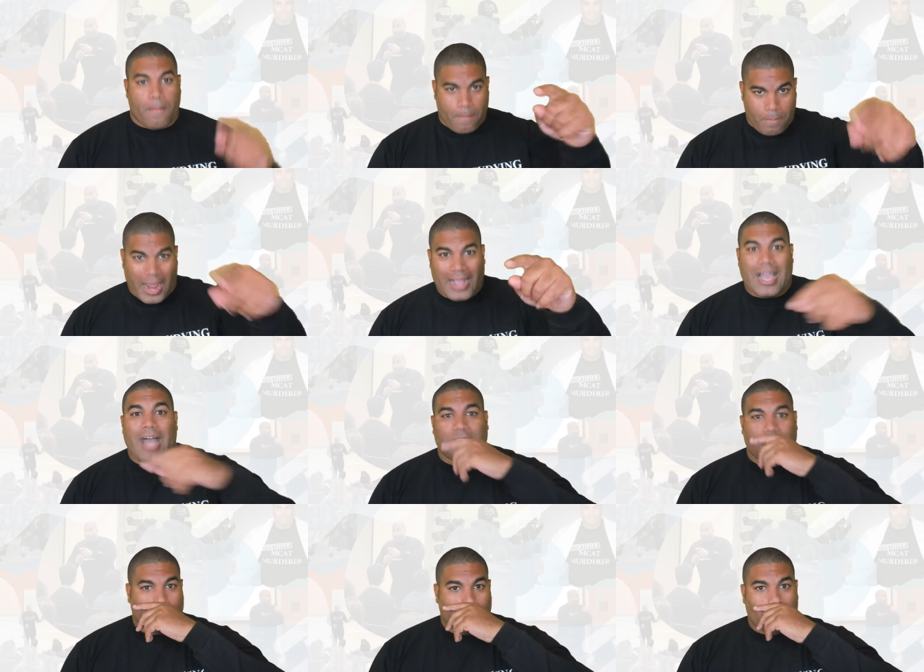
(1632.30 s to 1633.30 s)
But I got
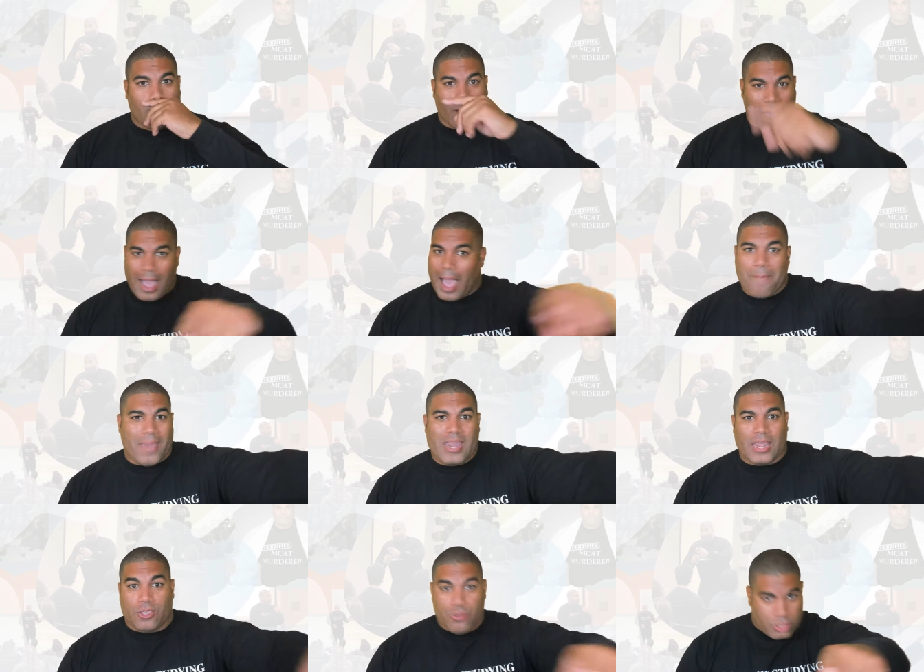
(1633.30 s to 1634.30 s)
you. I, I made
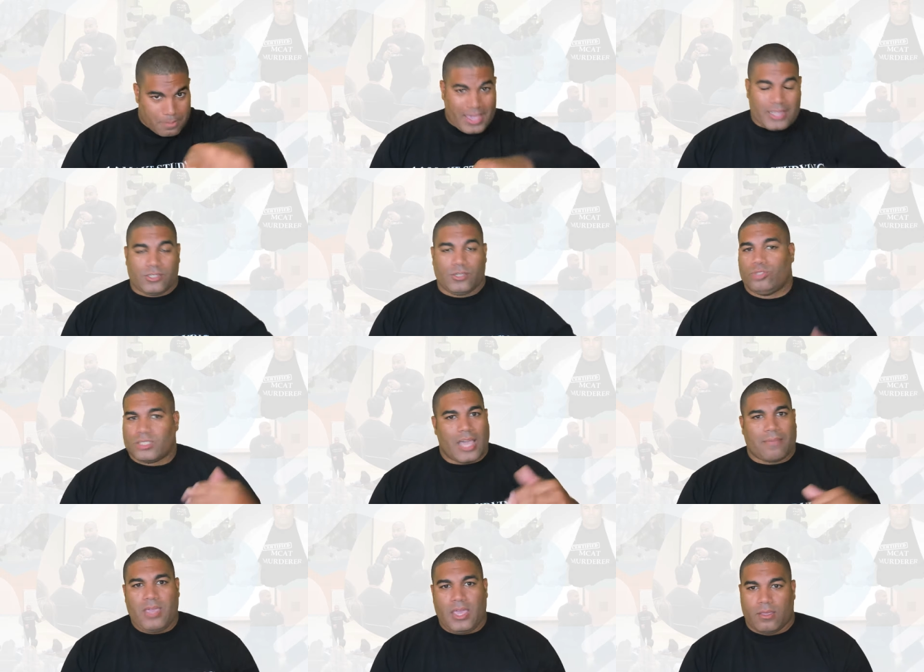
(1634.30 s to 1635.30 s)
it. You can make it too, just
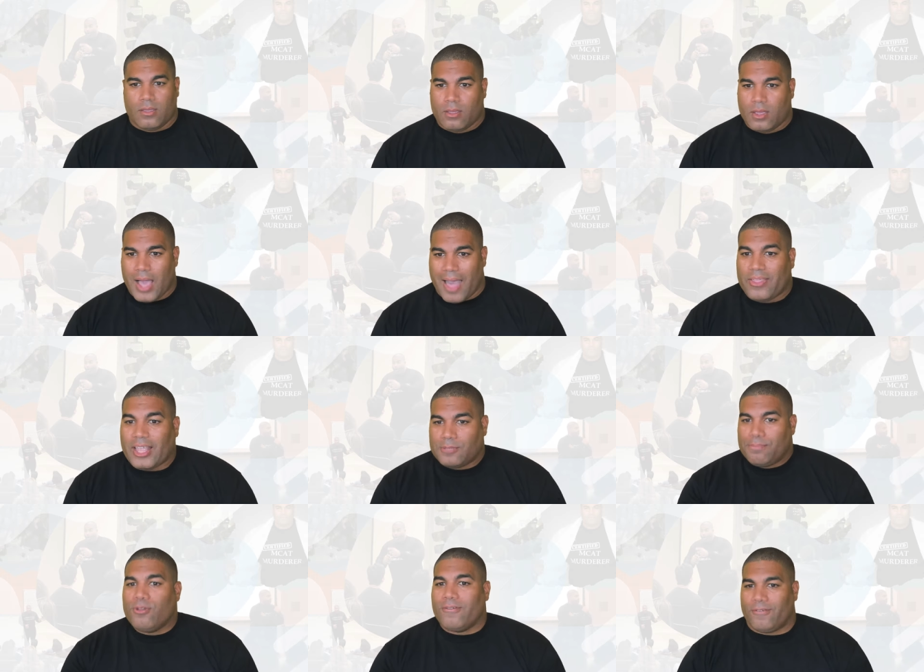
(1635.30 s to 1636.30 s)
like me. I think that's
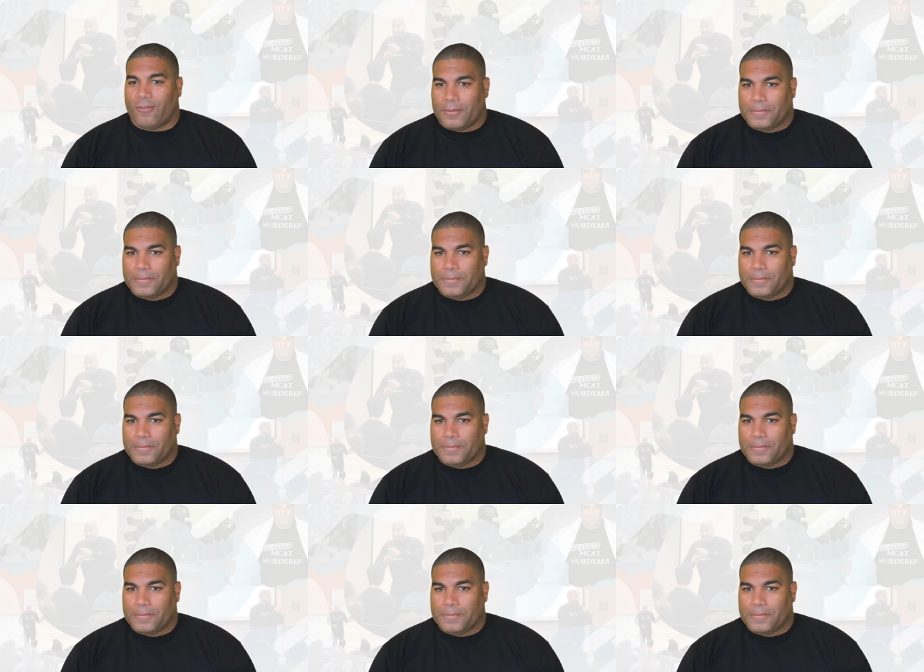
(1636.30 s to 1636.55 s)
beautiful.